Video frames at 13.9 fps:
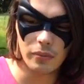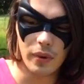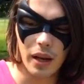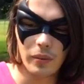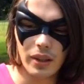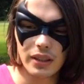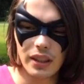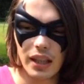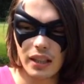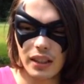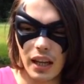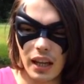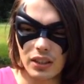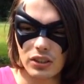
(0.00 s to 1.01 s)
Batman
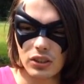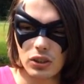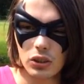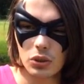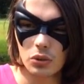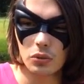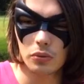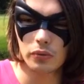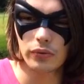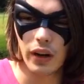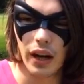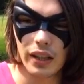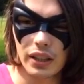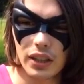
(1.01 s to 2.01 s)
then has to
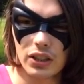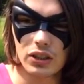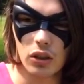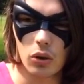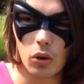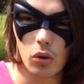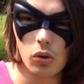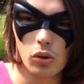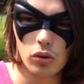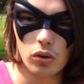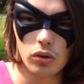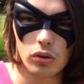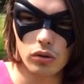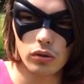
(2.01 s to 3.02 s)
fight his
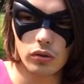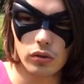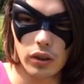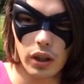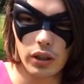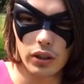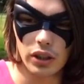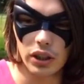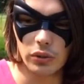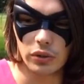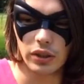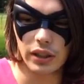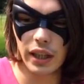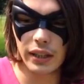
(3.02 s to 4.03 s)
old trainer. He
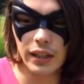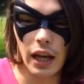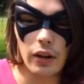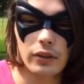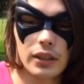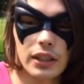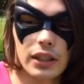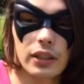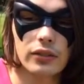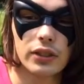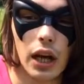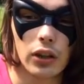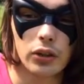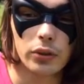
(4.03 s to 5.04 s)
was kicked out of the League of
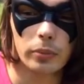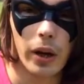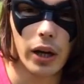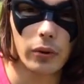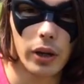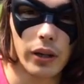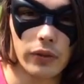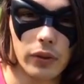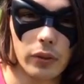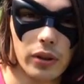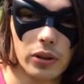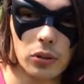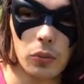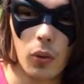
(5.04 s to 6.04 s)
Shadows, by the way, if you're
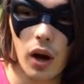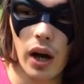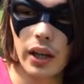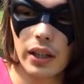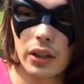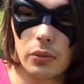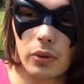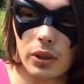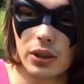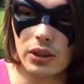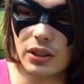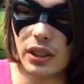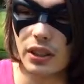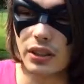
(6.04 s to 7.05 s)
wondering why he
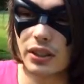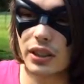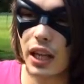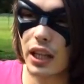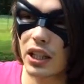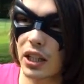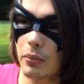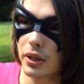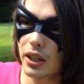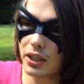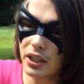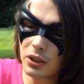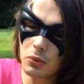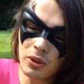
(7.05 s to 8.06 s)
didn't stay.
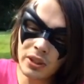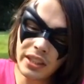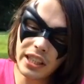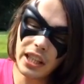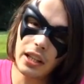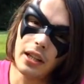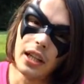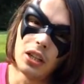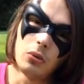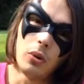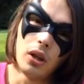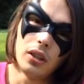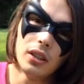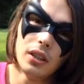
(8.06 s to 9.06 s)
Because he wouldn't kill
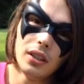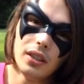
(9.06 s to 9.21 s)
anyone.